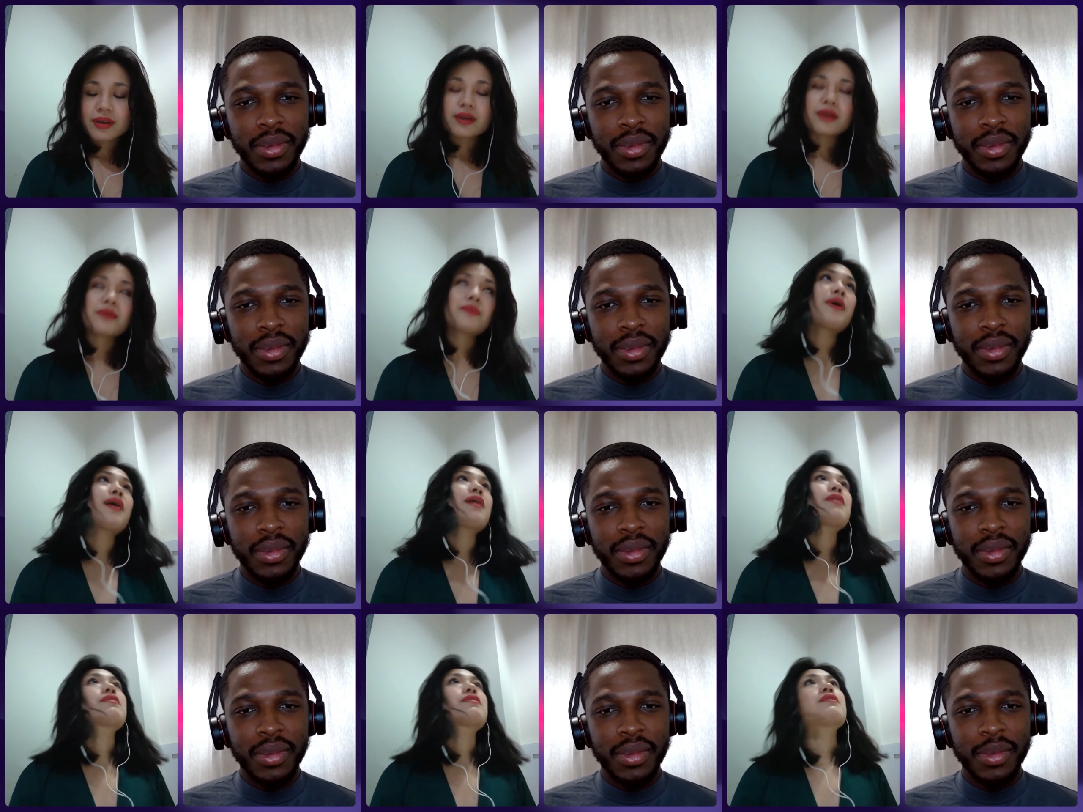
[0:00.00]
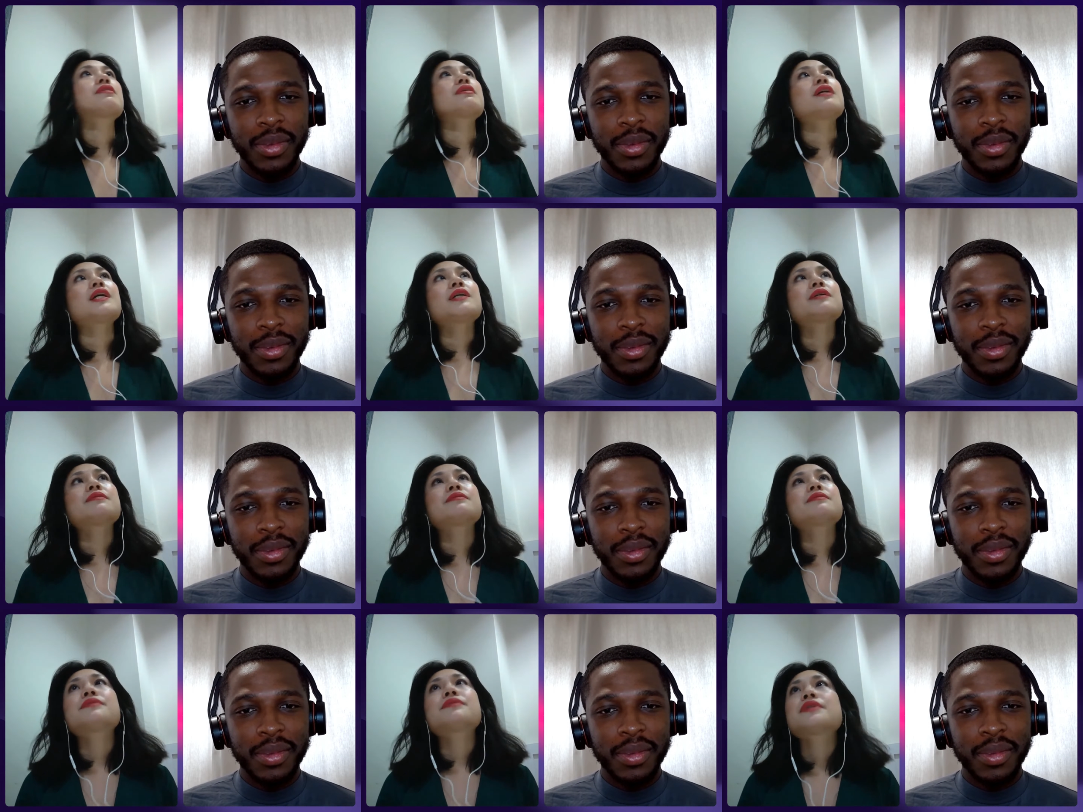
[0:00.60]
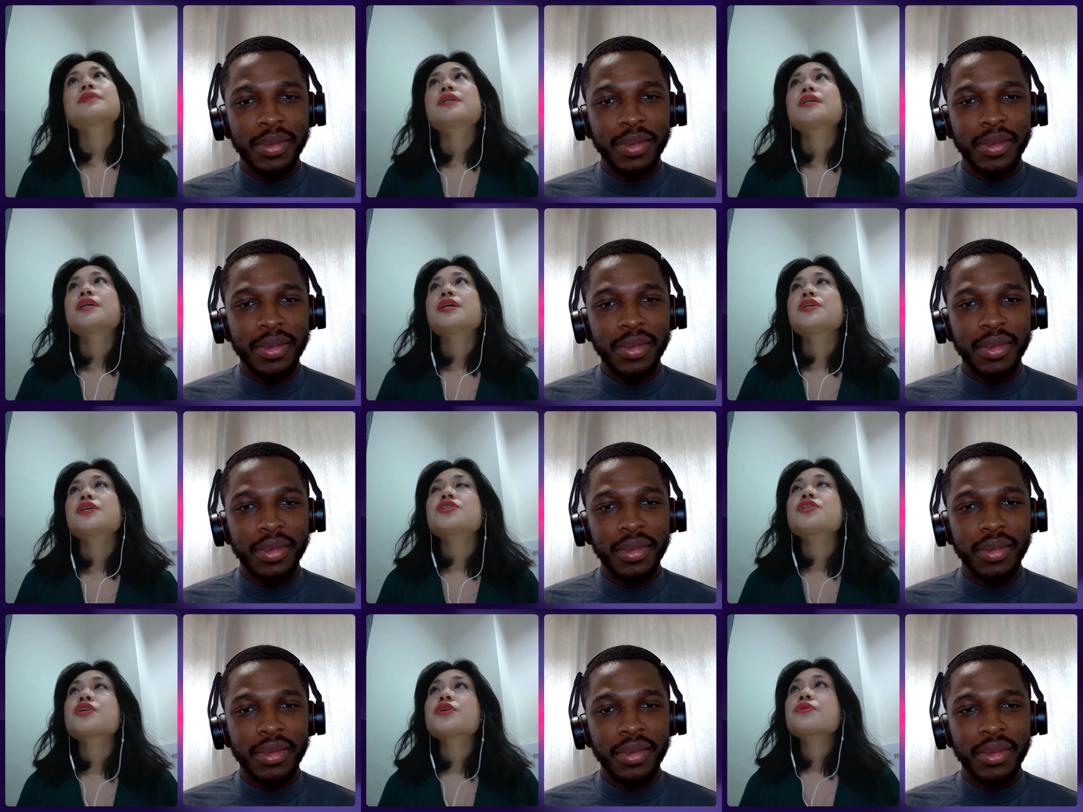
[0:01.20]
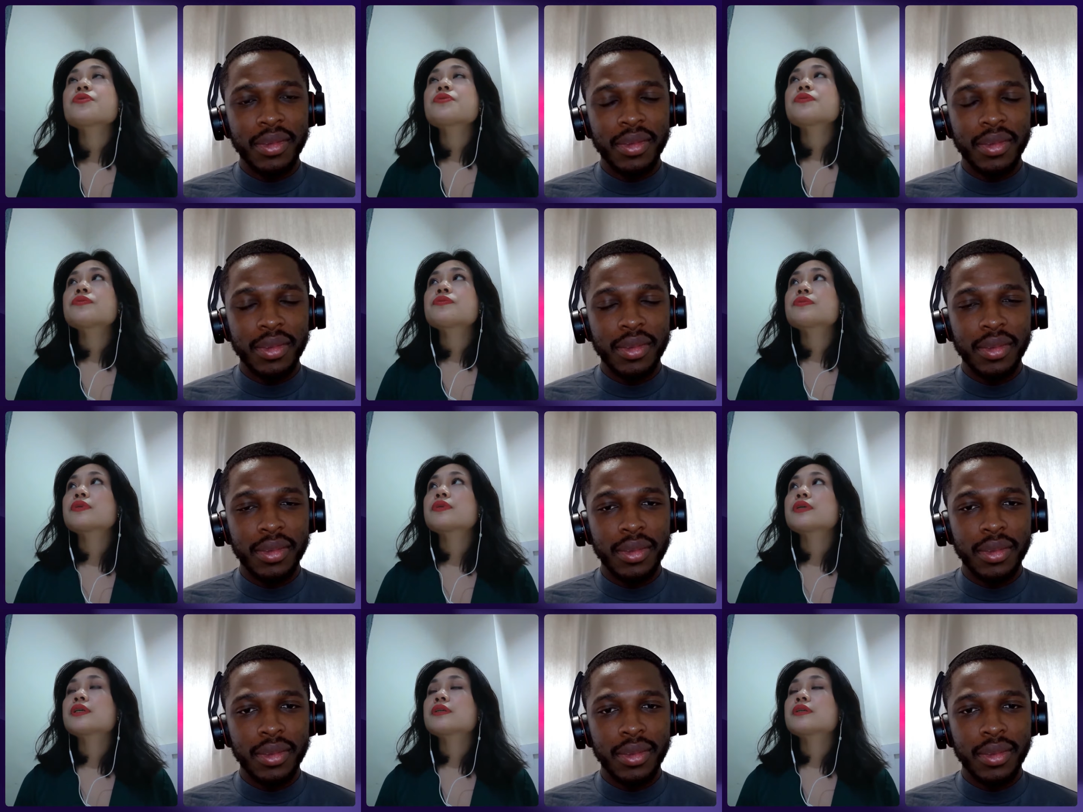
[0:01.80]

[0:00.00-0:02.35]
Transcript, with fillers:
Speaker 1: Oh, well, um, you know,